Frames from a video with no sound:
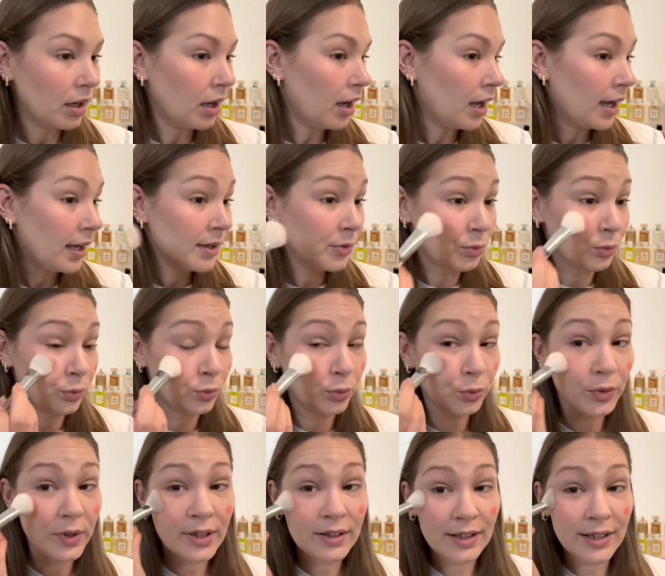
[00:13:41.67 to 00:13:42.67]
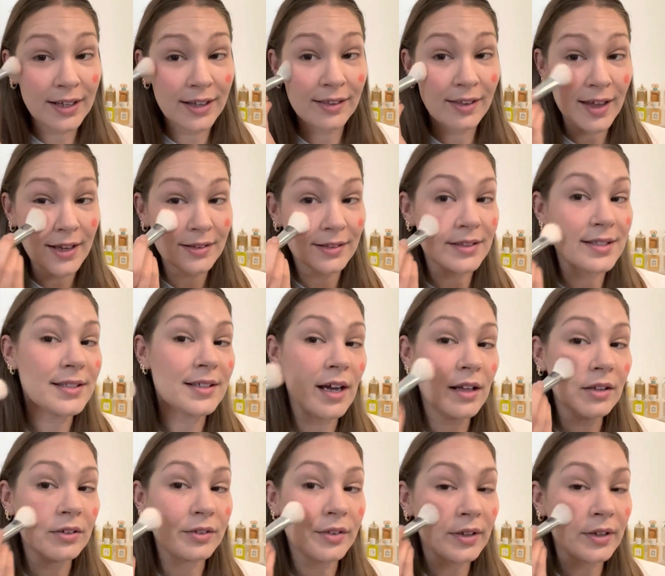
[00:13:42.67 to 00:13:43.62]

I really like this color